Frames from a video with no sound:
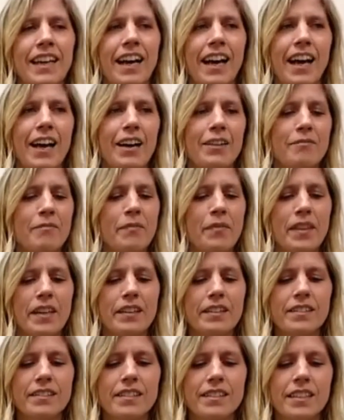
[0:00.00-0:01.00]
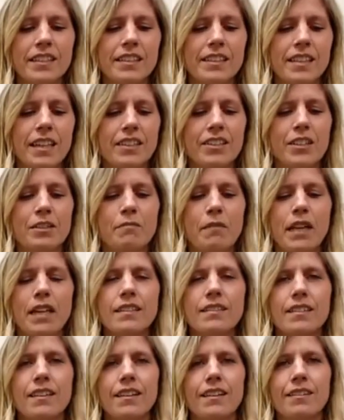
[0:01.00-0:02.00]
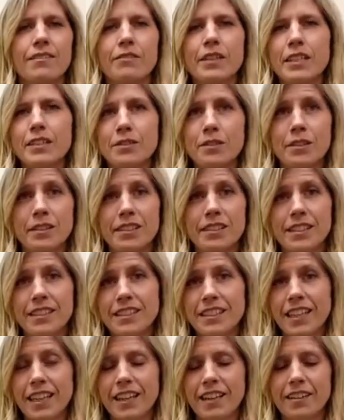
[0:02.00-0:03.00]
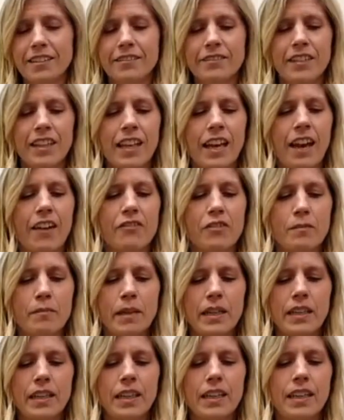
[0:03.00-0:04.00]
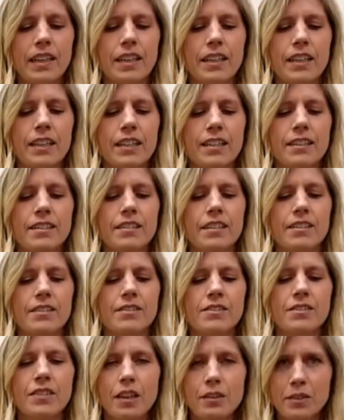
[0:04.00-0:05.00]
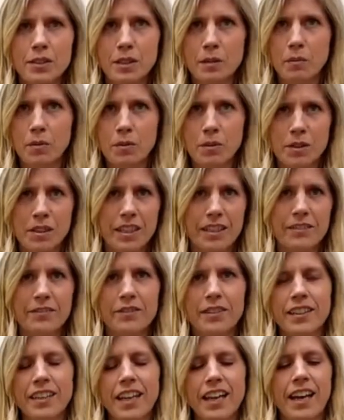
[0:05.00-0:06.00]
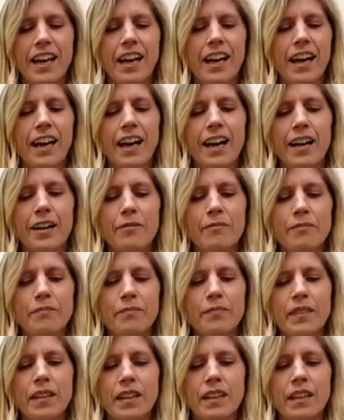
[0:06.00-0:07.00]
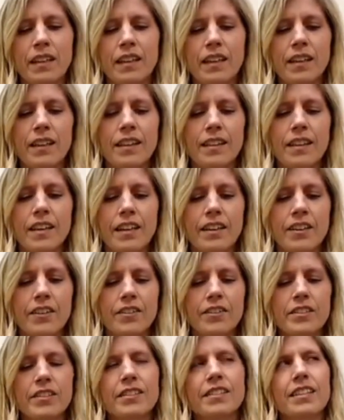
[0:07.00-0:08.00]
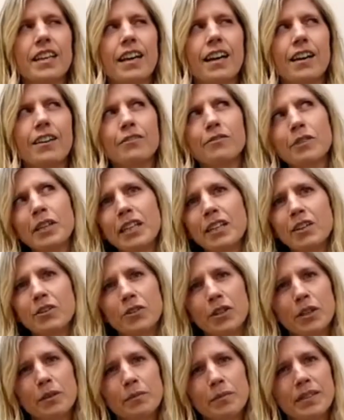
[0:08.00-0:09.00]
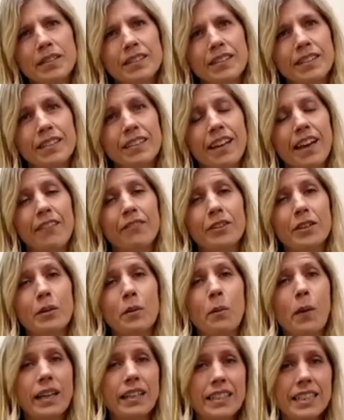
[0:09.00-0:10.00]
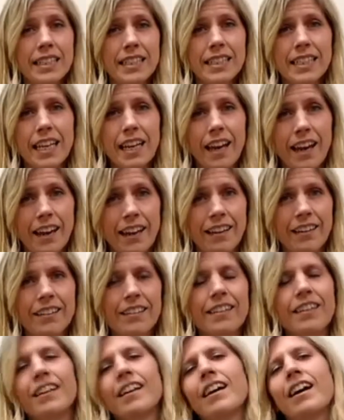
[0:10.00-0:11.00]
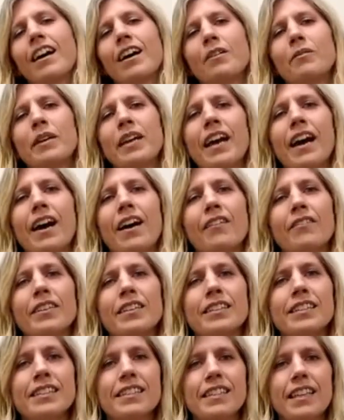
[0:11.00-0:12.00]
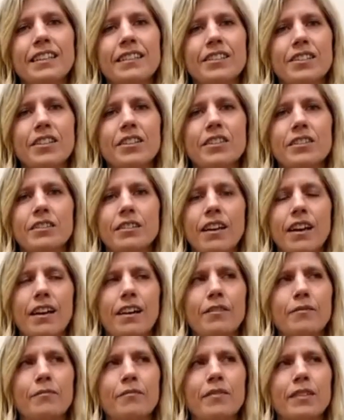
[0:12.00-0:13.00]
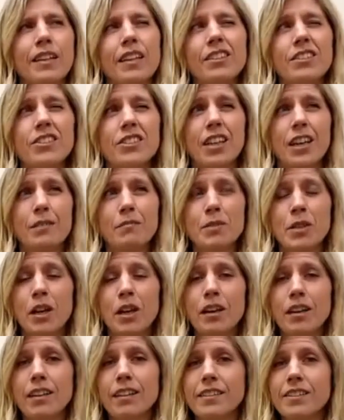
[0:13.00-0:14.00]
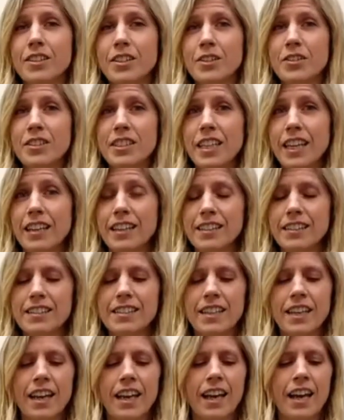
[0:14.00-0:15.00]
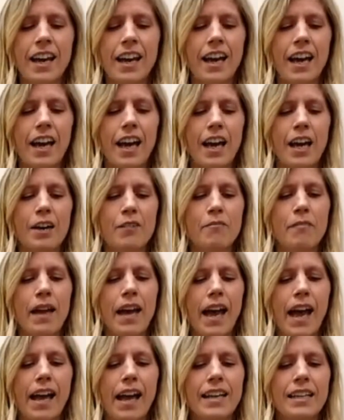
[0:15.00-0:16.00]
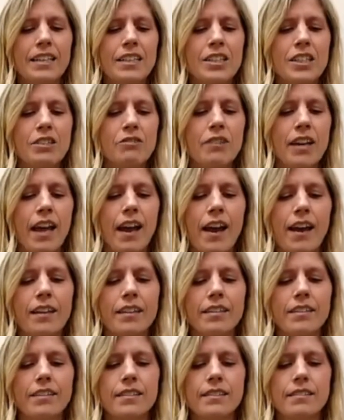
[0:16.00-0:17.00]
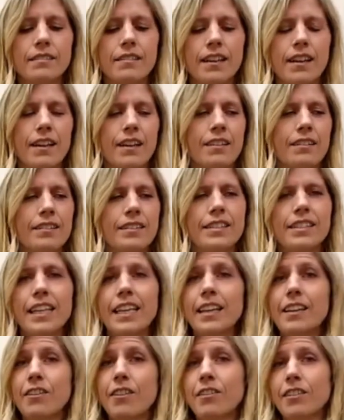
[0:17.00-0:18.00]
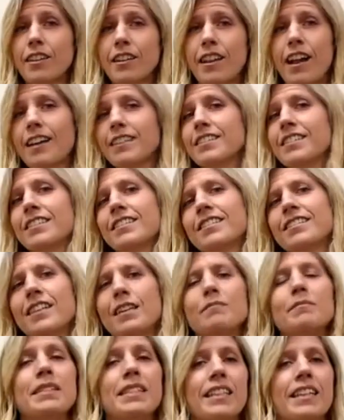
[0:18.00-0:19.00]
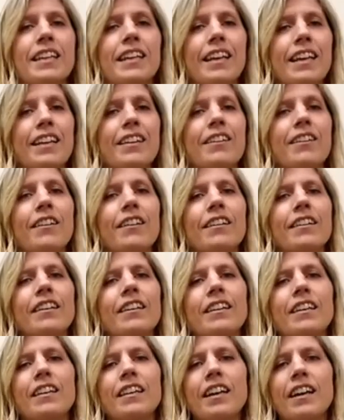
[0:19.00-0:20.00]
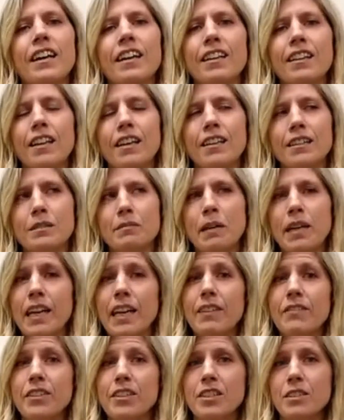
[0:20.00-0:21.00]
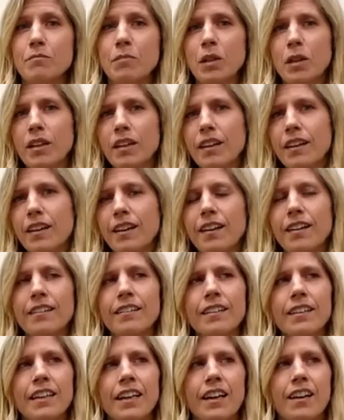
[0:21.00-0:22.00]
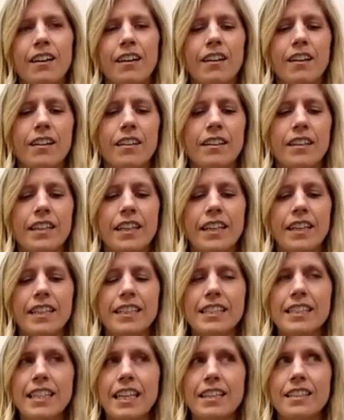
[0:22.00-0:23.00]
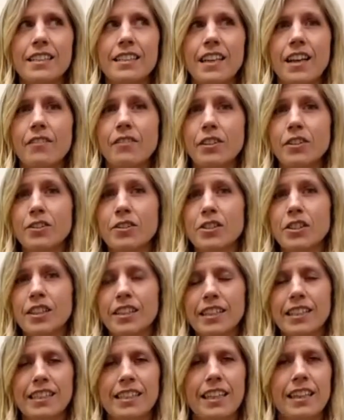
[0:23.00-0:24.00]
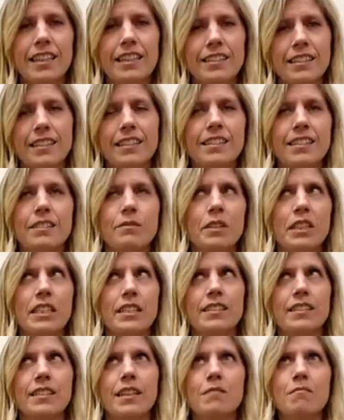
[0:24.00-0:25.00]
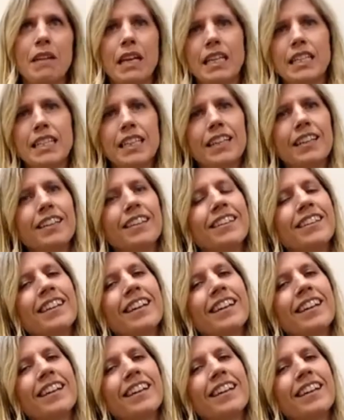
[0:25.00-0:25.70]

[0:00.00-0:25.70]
Um, there's such amazing resources here. Everybody is so supportive. Um, there's uh, reading groups every Wednesday. Uh, we have a centered um, lunchtime talk on Tuesdays, um, and you can uh, sit in on classes. I'm sitting in on a class by Eva Jablonka on the extended evolutionary synthesis, which is amazing.